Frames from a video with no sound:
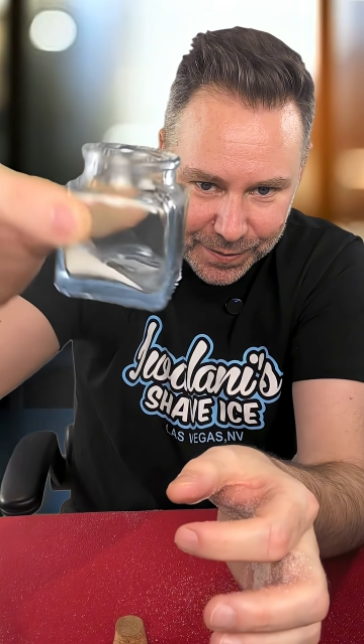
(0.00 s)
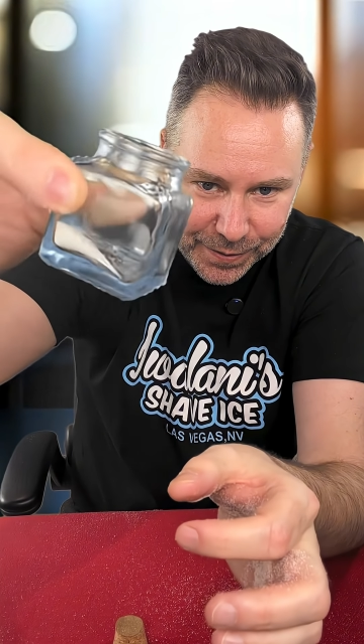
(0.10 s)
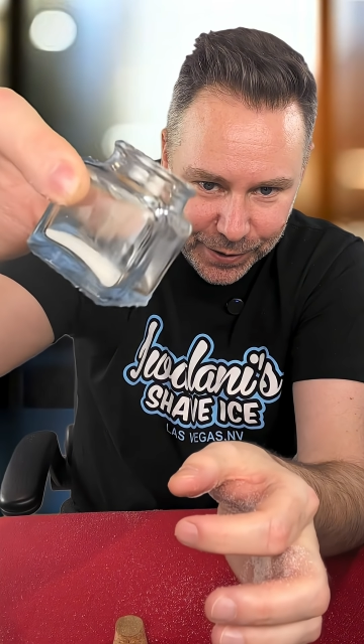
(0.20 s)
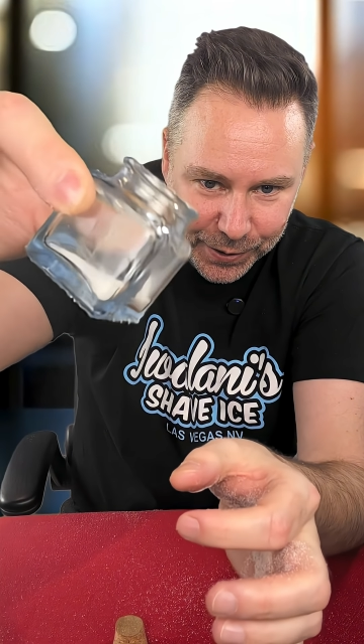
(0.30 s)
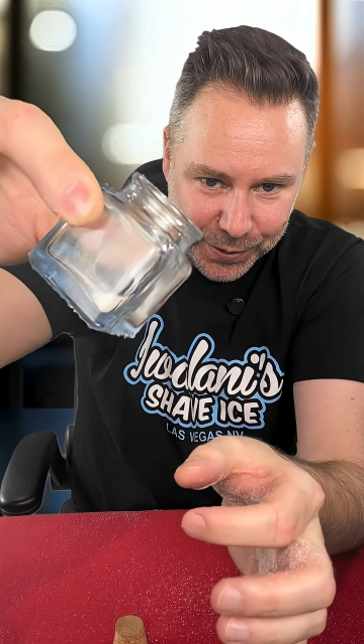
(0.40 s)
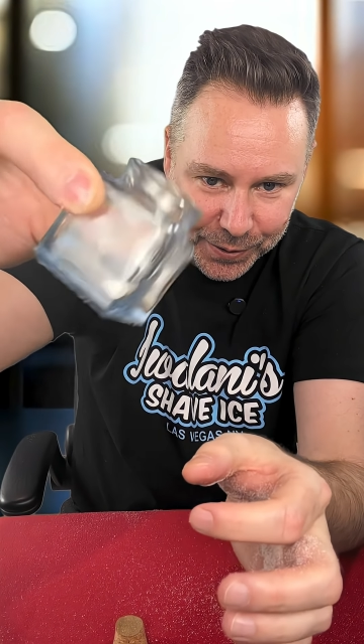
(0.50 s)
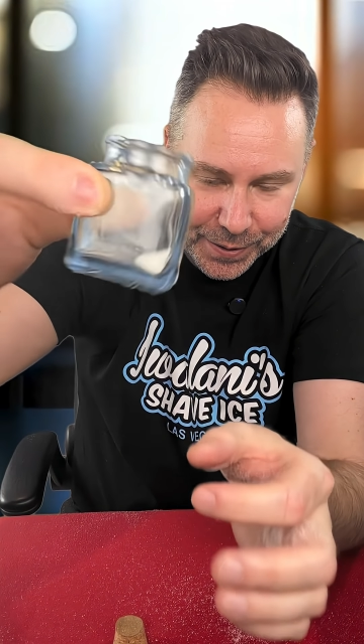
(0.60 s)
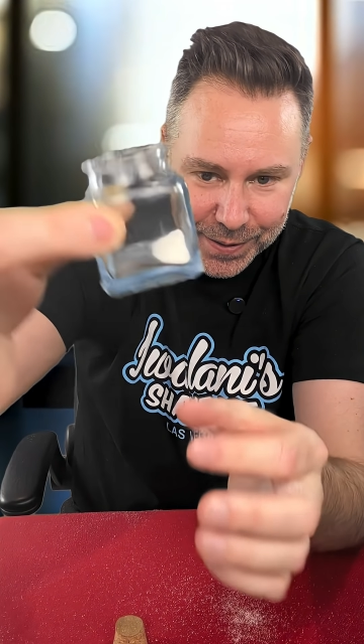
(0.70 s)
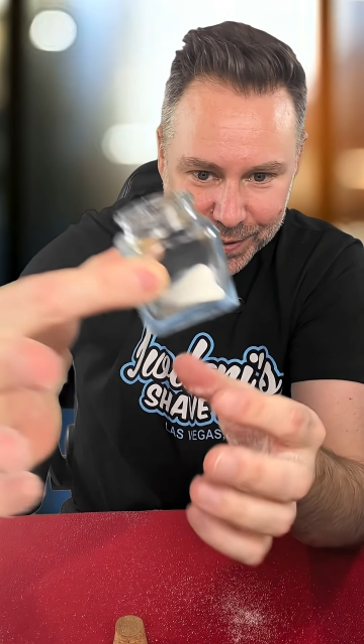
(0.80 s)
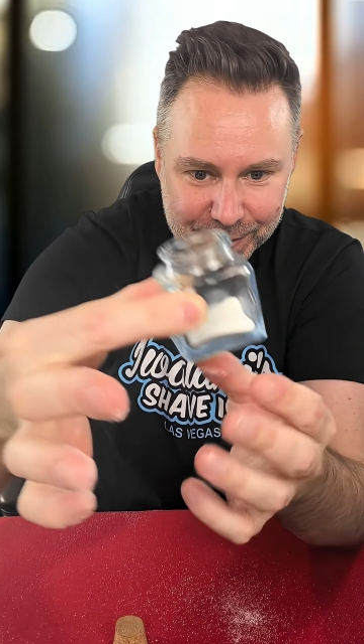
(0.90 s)
for you,
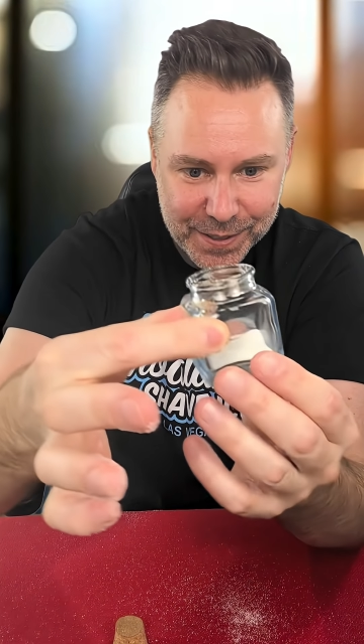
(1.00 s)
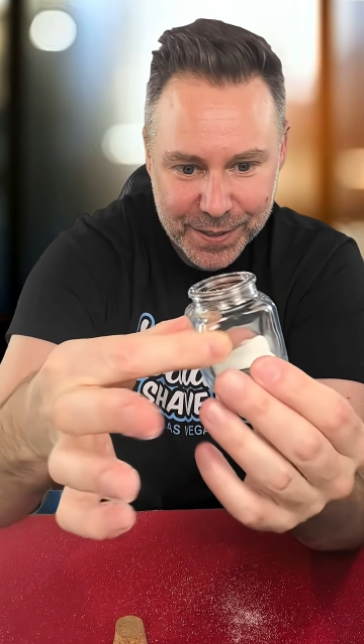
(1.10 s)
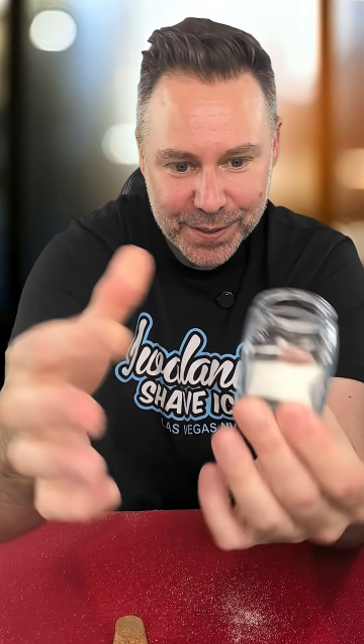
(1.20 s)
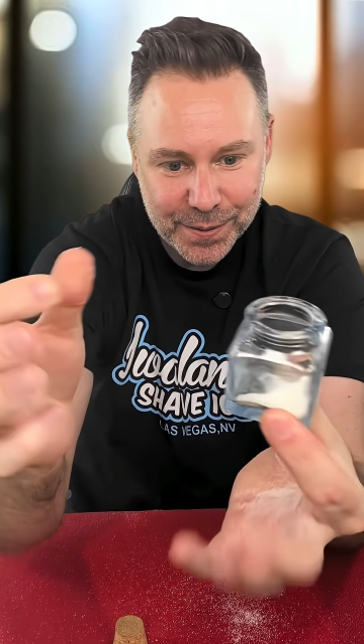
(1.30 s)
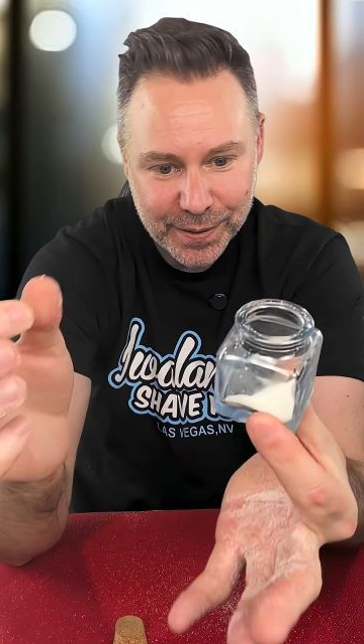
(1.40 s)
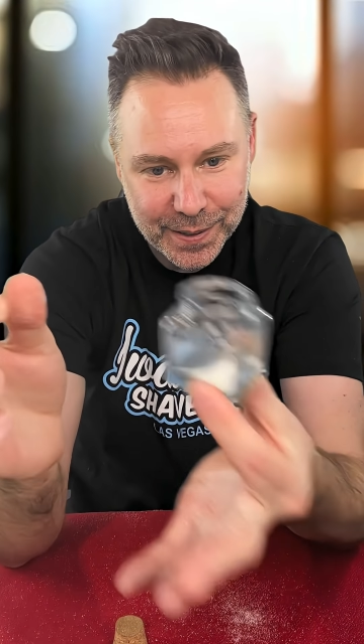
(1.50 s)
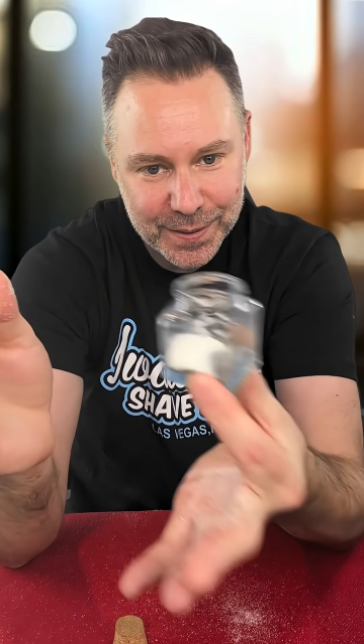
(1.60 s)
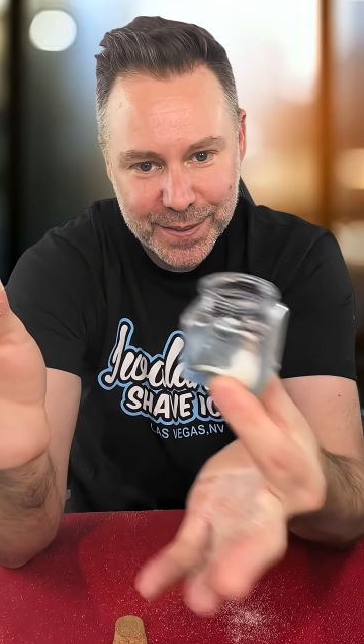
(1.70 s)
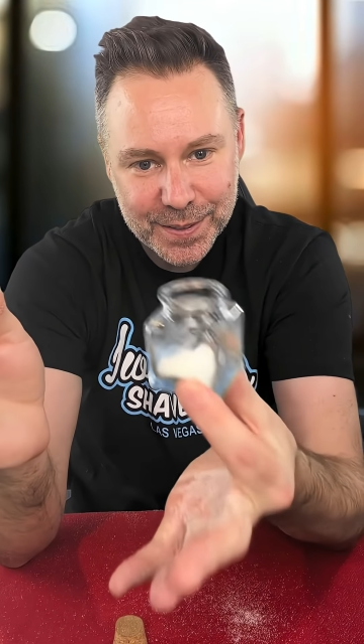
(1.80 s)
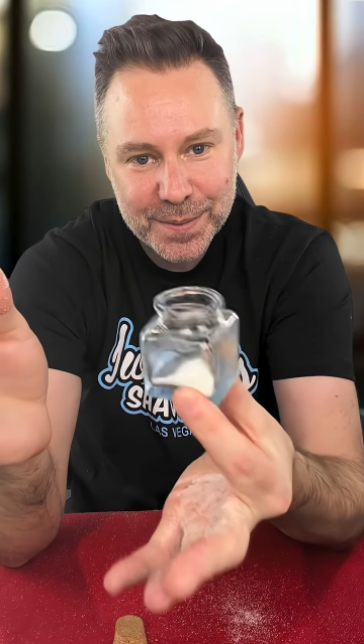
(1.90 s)
right
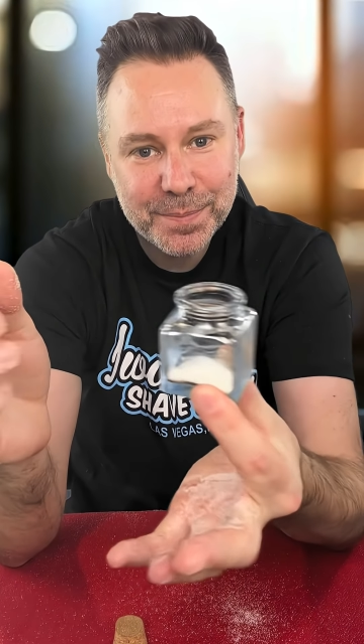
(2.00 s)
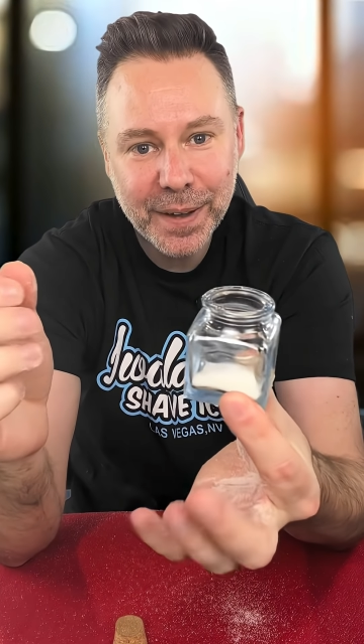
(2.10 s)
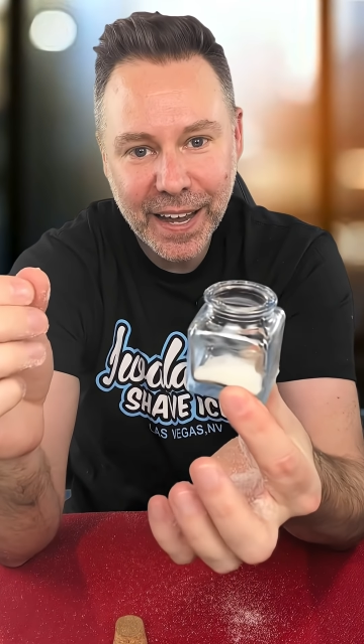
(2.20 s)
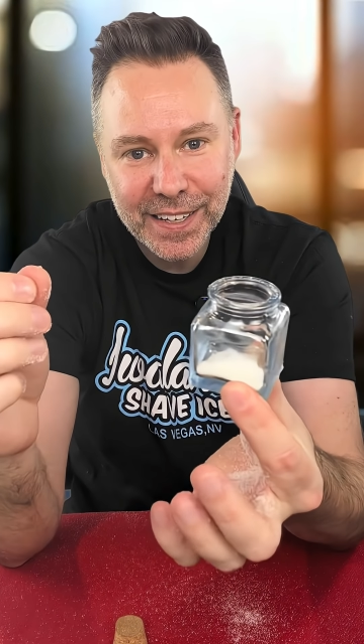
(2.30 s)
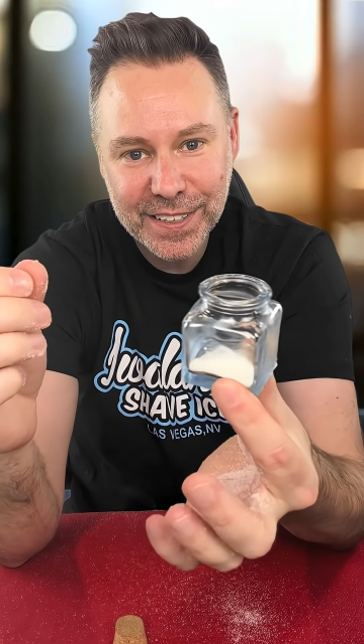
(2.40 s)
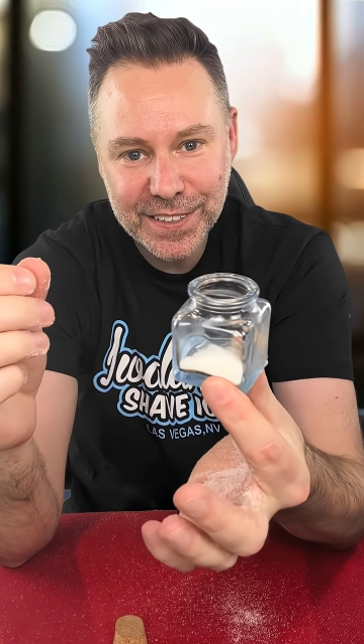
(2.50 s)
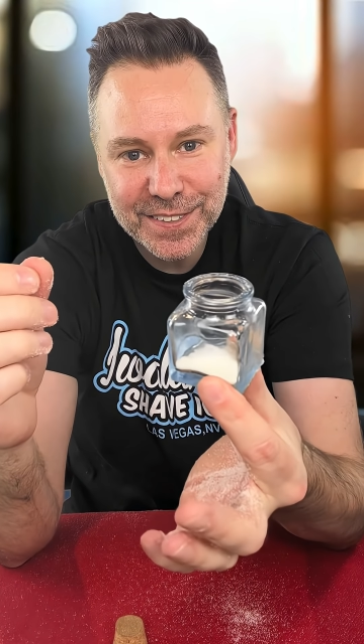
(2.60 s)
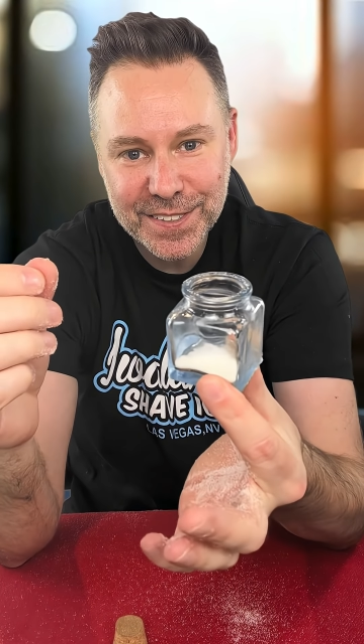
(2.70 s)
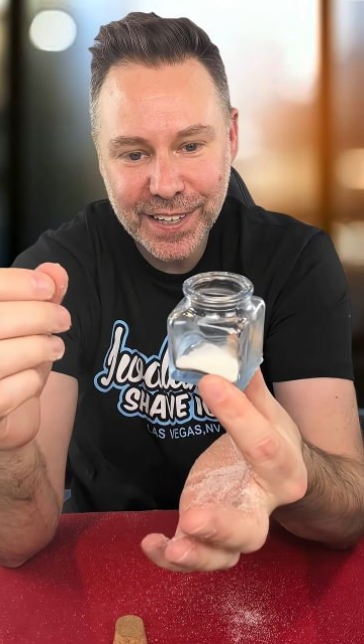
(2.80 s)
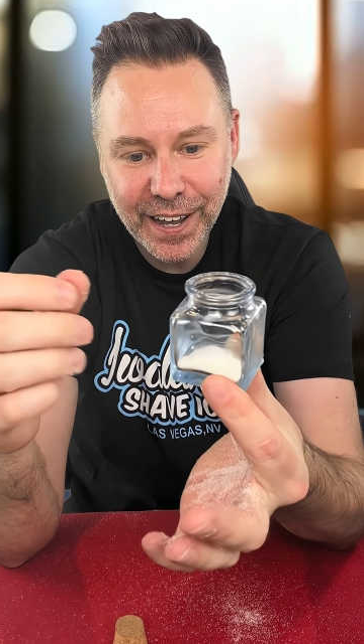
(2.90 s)
back
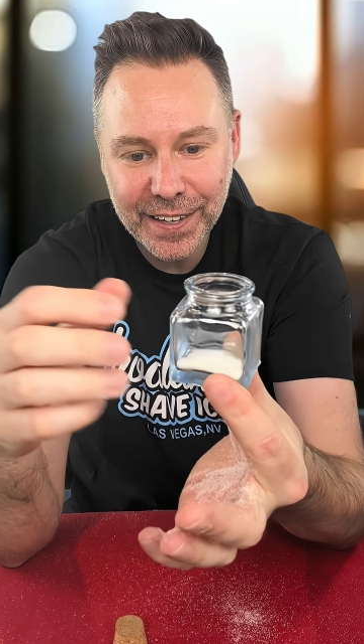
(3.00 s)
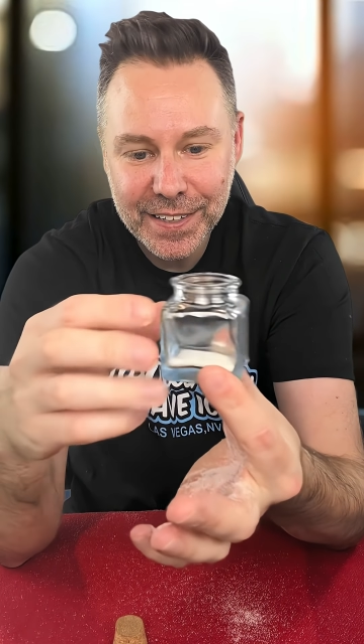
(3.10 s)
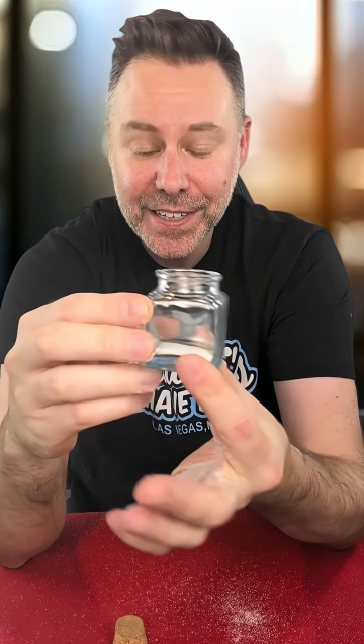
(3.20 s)
inside.